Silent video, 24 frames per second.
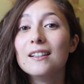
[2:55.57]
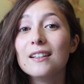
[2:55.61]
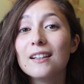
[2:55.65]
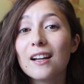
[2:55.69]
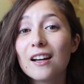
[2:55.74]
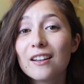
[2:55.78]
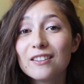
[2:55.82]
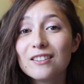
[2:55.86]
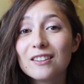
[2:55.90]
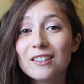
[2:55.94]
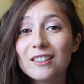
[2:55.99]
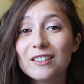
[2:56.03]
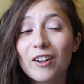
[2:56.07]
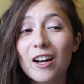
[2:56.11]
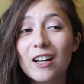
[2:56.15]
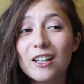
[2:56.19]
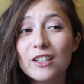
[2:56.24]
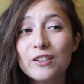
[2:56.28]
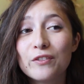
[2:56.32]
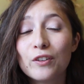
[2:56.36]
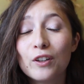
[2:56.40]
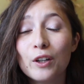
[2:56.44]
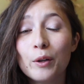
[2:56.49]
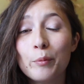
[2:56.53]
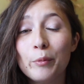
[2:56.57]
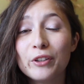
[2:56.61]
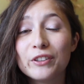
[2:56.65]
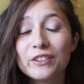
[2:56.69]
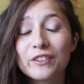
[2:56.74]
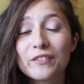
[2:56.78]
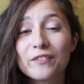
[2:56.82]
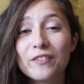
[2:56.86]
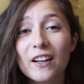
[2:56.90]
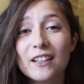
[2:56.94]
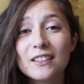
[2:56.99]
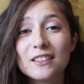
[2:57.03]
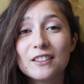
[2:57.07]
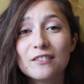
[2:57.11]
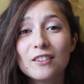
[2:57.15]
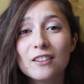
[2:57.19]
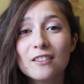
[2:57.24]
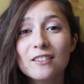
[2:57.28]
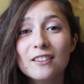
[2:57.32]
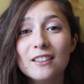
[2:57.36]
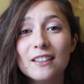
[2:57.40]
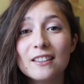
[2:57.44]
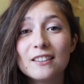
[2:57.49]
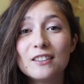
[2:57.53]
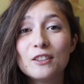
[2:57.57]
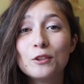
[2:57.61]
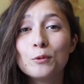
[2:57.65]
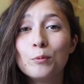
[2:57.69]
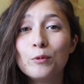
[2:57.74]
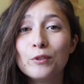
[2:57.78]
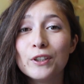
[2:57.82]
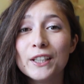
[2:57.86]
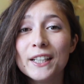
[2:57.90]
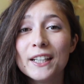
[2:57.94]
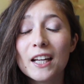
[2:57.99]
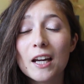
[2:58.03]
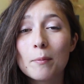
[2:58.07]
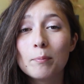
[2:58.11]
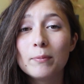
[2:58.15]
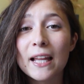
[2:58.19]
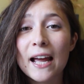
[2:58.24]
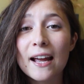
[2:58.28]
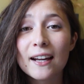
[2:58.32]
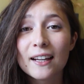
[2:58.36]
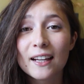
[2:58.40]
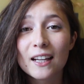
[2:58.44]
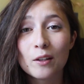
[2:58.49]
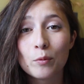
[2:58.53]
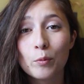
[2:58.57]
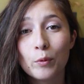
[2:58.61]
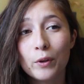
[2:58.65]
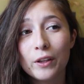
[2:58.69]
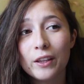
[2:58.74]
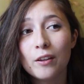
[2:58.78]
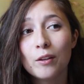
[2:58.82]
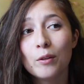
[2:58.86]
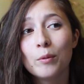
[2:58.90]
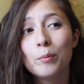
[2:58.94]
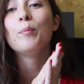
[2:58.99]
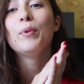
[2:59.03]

Another advice for a music festival is to bring a blanket with you,